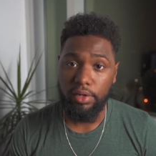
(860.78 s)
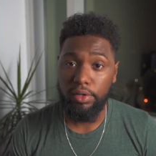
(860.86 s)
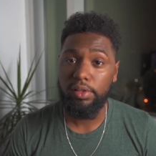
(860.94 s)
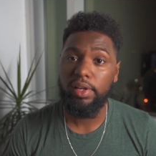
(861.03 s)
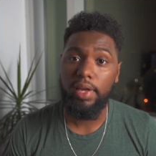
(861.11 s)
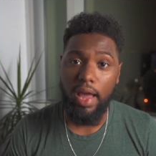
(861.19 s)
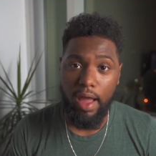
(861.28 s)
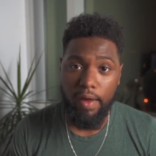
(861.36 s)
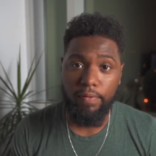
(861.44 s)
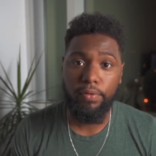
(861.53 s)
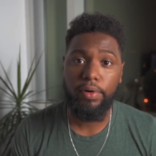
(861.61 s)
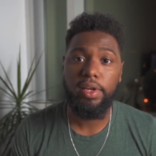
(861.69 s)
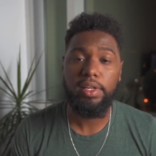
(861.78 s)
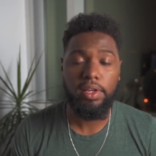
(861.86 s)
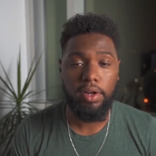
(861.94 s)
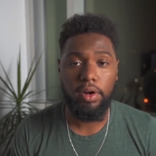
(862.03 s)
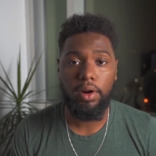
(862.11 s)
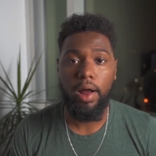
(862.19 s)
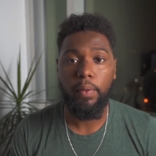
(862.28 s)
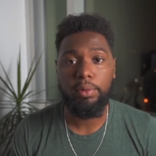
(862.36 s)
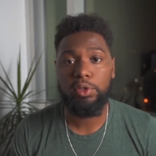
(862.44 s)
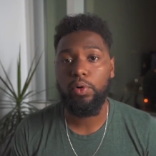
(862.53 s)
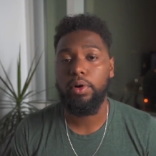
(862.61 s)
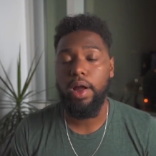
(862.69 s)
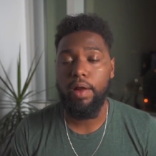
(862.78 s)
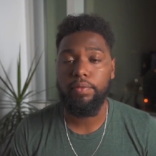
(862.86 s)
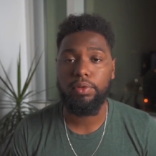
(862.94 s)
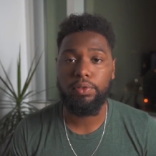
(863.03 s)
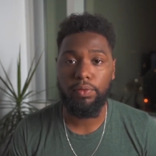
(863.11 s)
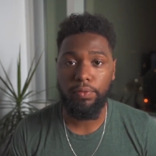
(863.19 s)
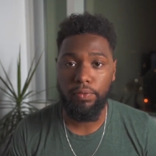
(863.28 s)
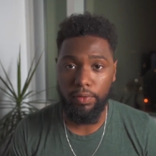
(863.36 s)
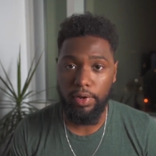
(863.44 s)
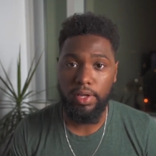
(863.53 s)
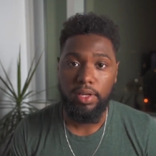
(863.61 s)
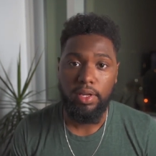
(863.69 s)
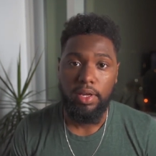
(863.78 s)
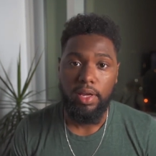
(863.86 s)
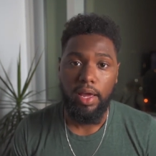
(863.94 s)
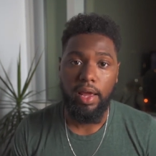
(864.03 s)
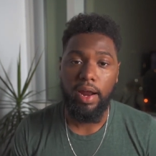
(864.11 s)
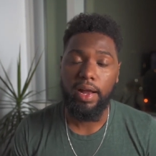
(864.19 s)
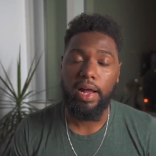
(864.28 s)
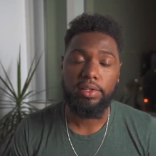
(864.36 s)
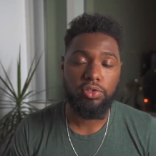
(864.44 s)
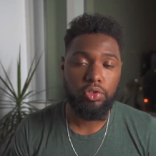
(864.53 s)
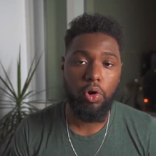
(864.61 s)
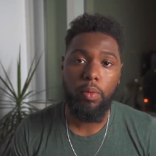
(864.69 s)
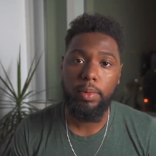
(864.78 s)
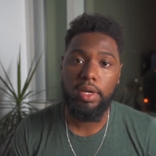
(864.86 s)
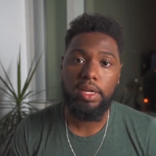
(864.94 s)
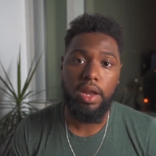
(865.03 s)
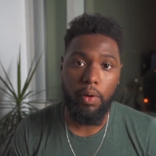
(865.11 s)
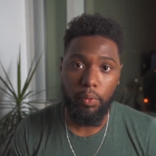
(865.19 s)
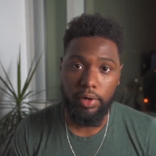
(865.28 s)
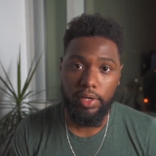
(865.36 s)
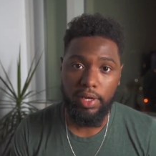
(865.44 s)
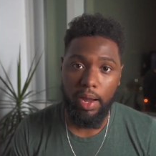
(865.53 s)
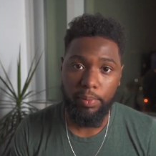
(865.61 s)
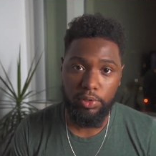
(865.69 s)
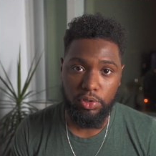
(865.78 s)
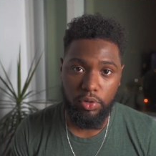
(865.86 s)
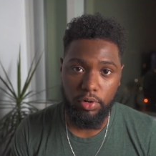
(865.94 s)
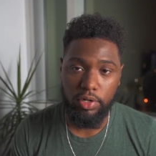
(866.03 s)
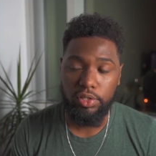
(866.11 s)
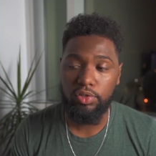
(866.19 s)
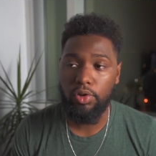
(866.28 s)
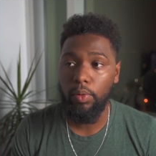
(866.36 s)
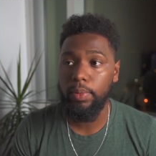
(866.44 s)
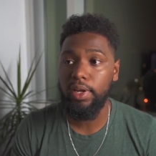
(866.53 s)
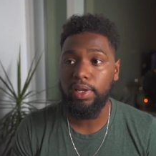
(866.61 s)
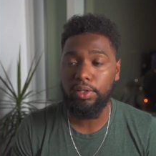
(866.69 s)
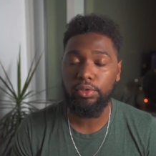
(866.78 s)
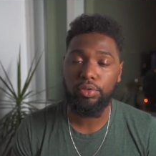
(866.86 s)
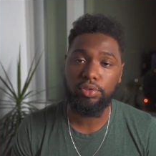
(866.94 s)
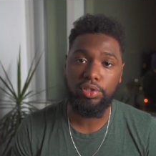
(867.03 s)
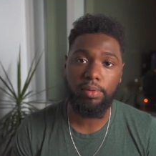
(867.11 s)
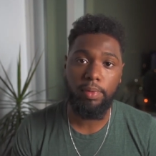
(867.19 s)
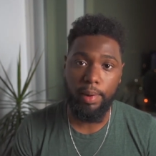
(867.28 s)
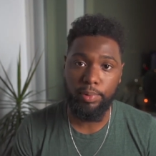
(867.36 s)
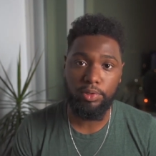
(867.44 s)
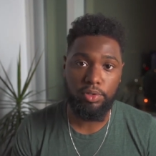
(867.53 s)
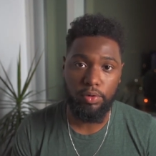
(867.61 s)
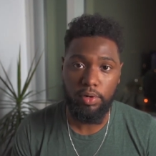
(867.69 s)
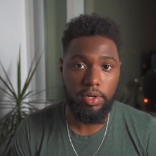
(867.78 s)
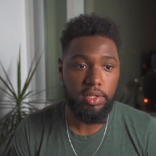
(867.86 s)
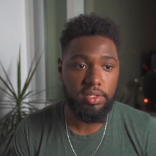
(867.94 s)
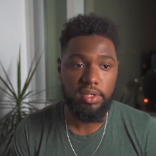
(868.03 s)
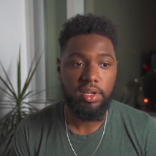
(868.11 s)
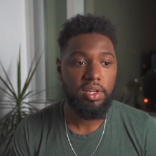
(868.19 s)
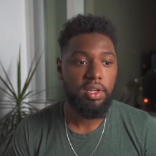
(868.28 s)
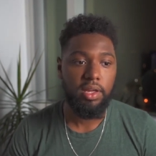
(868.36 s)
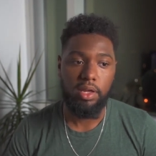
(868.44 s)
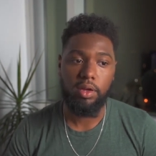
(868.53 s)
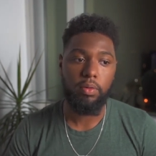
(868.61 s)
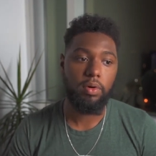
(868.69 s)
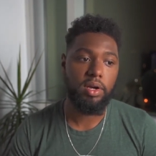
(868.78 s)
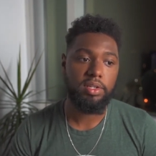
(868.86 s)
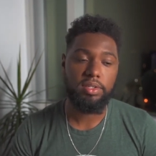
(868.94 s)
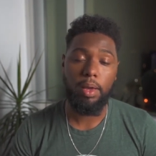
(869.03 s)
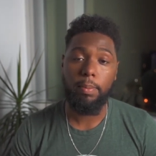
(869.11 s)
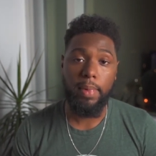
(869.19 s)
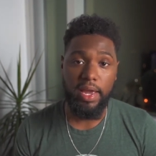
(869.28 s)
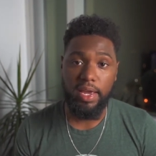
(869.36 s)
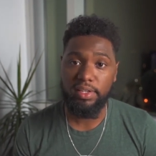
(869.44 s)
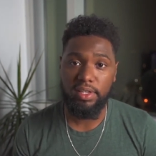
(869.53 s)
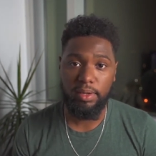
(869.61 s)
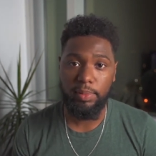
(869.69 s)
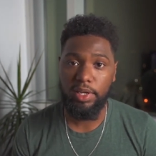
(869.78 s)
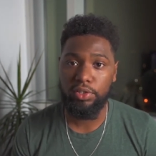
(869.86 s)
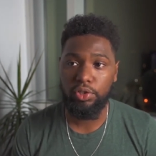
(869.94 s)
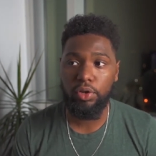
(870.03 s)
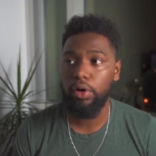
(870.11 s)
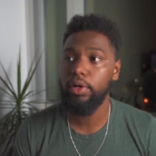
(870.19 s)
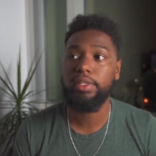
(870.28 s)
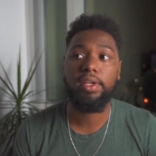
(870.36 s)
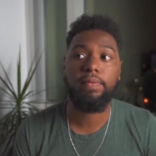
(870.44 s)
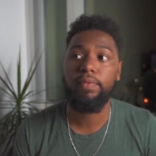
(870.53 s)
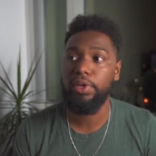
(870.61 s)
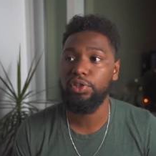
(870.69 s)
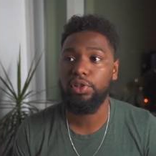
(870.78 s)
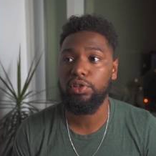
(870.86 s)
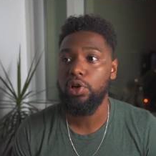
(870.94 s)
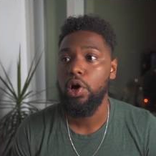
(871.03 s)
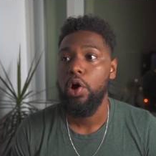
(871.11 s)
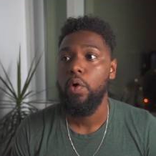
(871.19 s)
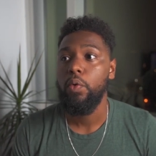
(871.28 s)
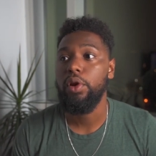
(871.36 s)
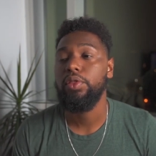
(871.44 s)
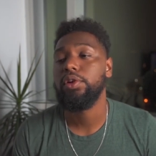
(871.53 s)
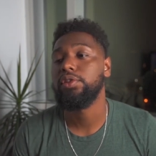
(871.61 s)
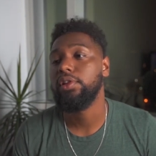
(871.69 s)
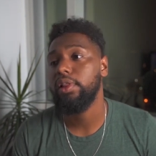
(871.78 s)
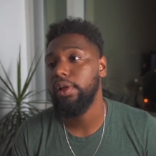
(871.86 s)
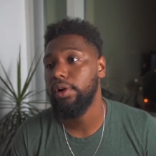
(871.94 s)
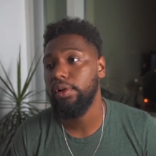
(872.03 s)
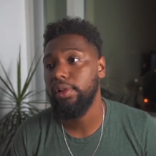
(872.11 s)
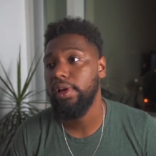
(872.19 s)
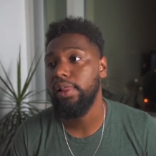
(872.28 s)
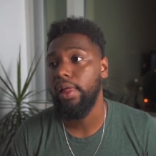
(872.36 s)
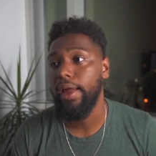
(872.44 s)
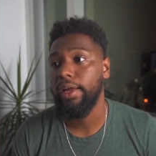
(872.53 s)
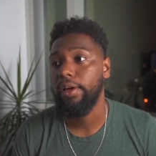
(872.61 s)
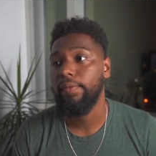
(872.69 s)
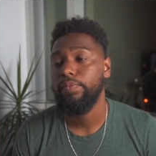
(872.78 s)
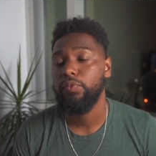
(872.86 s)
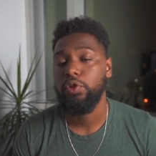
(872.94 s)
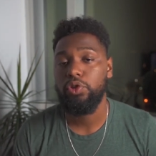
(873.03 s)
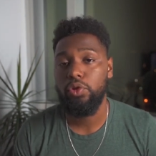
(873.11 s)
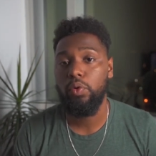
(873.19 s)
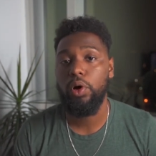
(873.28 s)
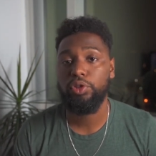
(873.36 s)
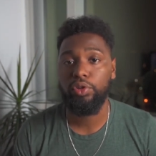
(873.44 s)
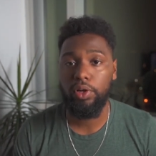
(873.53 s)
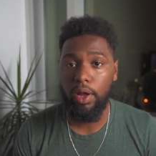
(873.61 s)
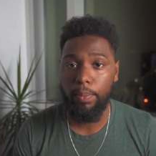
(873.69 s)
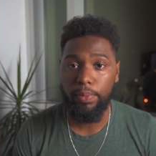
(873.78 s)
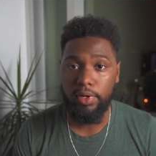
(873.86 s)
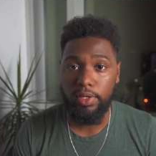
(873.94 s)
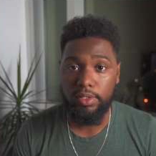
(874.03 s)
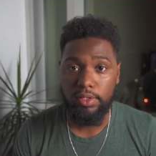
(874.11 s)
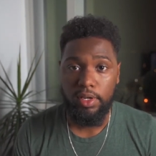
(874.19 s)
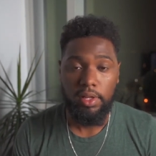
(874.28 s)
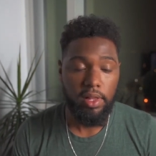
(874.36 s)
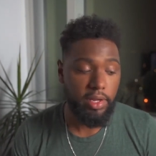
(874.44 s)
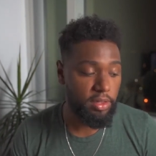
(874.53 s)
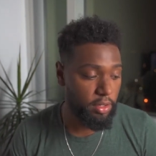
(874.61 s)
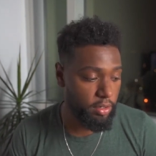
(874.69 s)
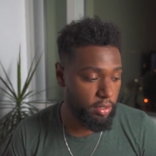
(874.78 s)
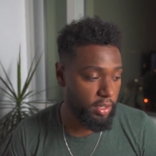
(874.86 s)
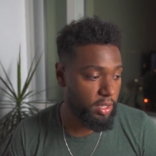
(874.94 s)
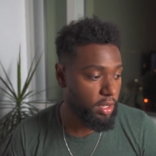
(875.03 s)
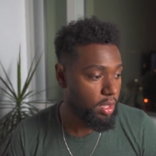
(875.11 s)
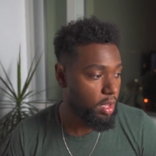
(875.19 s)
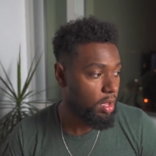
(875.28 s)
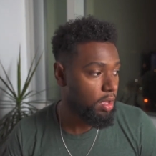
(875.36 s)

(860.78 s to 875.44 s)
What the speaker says: literally every year I went to a conference for free. And I got so many networking opportunities, so many internship opportunities. It was amazing, because you go to these conventions where there's literally like 200 companies, like literally